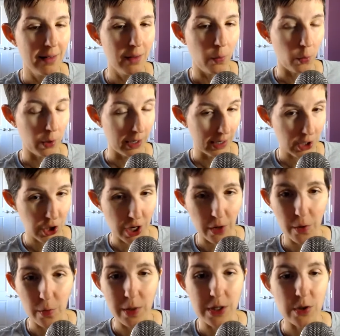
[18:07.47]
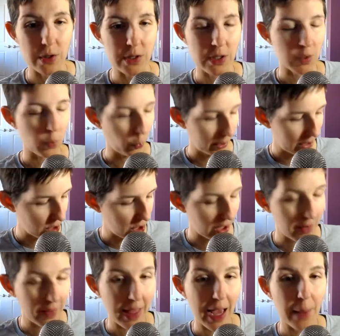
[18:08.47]
We're going to share the resources. We're going to
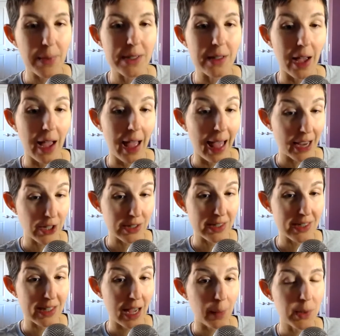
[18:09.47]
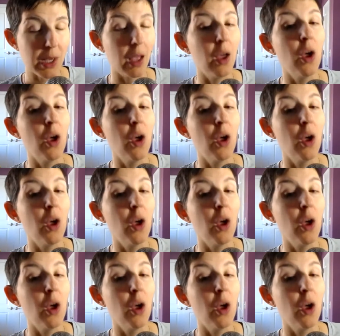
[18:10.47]
share the action steps.